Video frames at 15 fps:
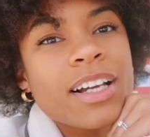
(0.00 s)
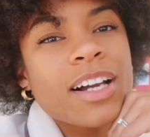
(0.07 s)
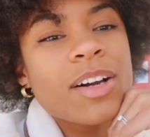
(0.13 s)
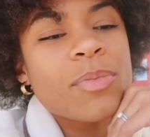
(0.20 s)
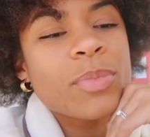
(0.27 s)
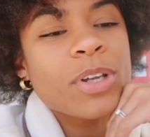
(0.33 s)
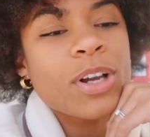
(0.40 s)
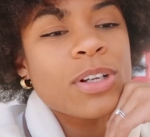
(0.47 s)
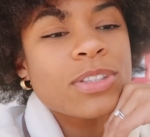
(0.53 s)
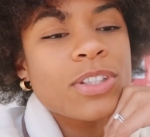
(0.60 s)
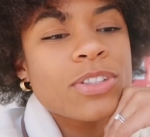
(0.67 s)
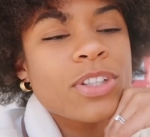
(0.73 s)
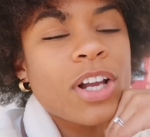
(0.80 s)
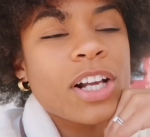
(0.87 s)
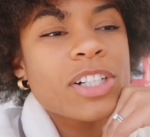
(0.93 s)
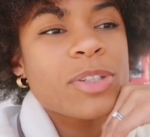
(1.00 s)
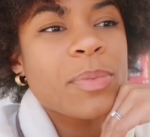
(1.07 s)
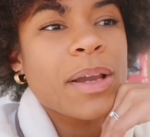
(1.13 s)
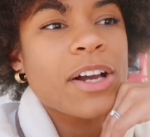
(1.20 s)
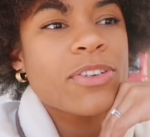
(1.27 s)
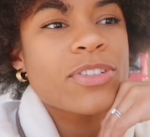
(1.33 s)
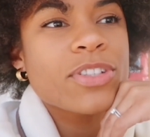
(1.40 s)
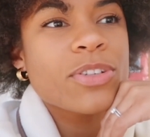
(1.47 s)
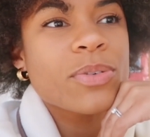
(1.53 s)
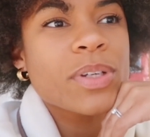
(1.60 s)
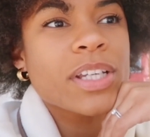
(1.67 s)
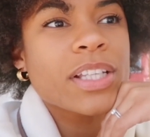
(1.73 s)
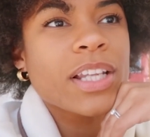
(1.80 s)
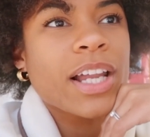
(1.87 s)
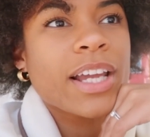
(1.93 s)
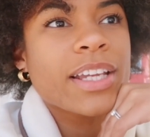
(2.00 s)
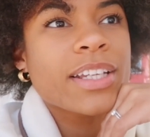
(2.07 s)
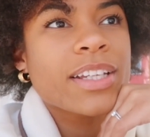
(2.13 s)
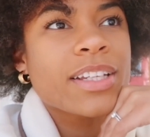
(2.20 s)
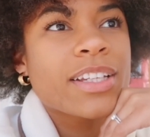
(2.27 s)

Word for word: Um, we also talked about doing like